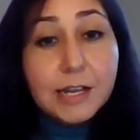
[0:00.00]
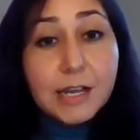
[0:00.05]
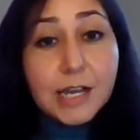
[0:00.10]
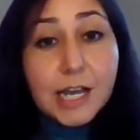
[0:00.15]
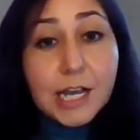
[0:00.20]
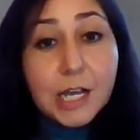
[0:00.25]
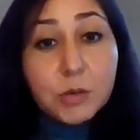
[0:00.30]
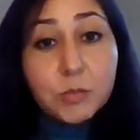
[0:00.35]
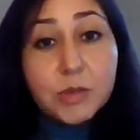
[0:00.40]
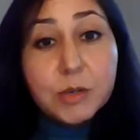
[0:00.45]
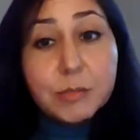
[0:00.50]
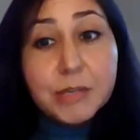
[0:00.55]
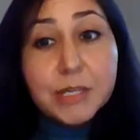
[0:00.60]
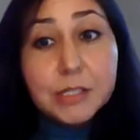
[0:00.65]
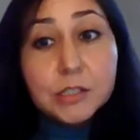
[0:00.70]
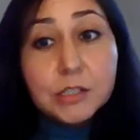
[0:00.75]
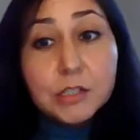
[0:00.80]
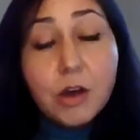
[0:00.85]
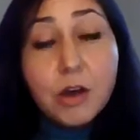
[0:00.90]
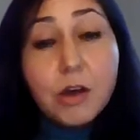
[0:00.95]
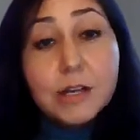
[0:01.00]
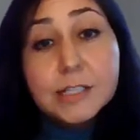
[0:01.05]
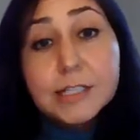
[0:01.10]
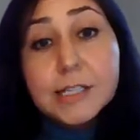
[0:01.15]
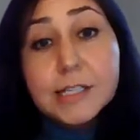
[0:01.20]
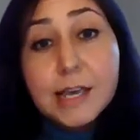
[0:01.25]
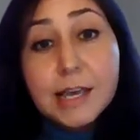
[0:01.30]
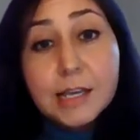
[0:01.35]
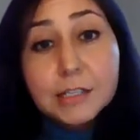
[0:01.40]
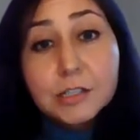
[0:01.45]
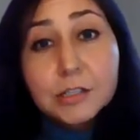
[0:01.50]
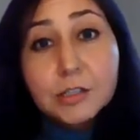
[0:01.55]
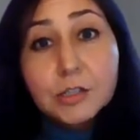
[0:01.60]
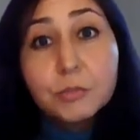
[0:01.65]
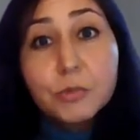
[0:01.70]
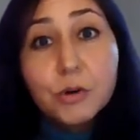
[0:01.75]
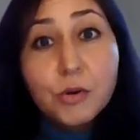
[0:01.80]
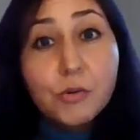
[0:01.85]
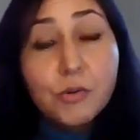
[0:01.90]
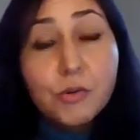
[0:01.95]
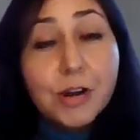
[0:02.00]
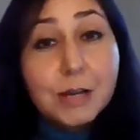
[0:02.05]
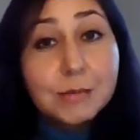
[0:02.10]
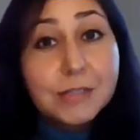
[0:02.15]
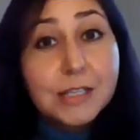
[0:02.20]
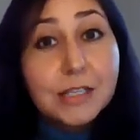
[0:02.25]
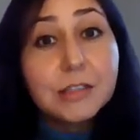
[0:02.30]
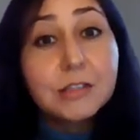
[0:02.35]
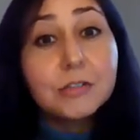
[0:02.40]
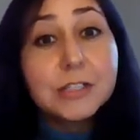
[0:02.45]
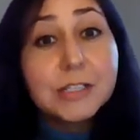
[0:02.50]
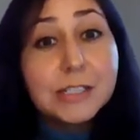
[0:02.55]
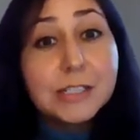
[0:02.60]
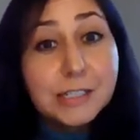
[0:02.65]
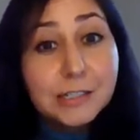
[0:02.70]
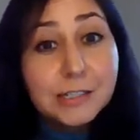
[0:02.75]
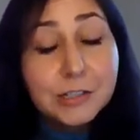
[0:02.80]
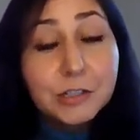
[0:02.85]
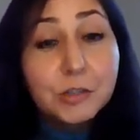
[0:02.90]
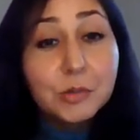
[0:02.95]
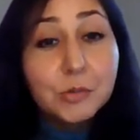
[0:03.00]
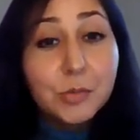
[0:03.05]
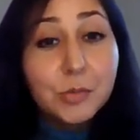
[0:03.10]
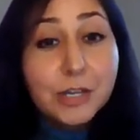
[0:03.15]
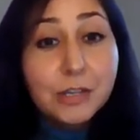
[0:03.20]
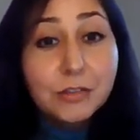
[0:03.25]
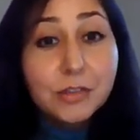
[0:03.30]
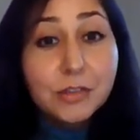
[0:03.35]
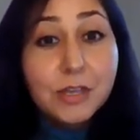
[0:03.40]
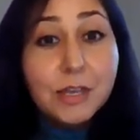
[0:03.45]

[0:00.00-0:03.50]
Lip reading: women contact the programs that they'll continue with